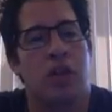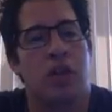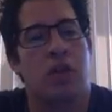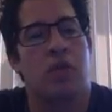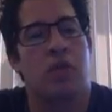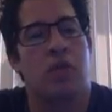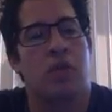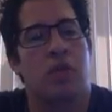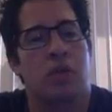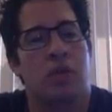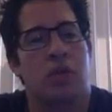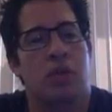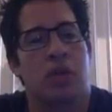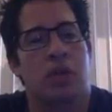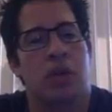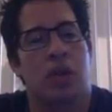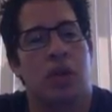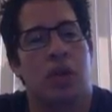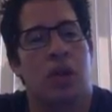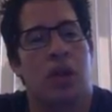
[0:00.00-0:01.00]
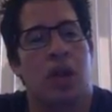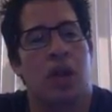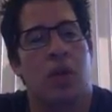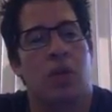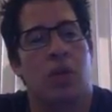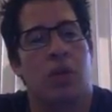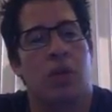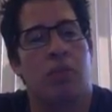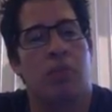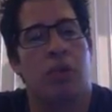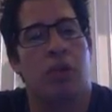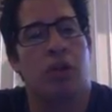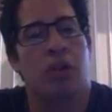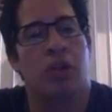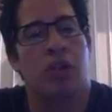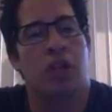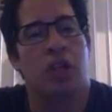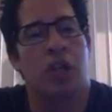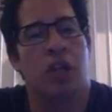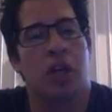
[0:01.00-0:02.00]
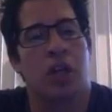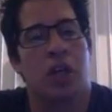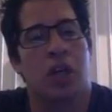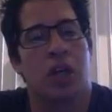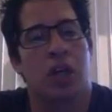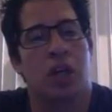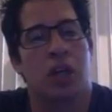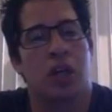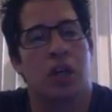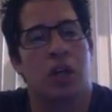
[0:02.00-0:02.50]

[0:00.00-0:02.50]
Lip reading: newtons, and we're pushing on it.